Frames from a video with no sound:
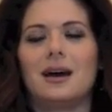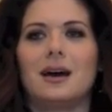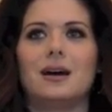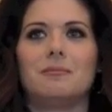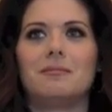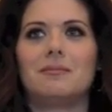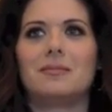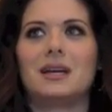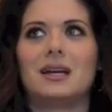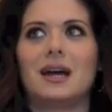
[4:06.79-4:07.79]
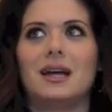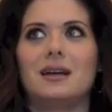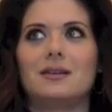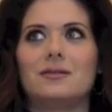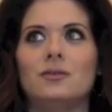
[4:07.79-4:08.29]

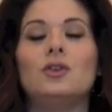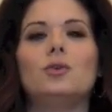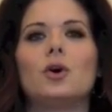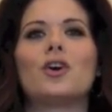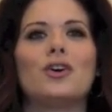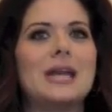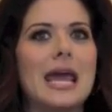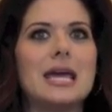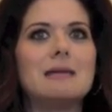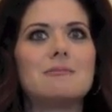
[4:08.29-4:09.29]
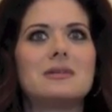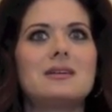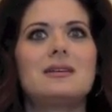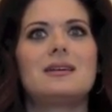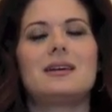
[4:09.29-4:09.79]
I knew her name,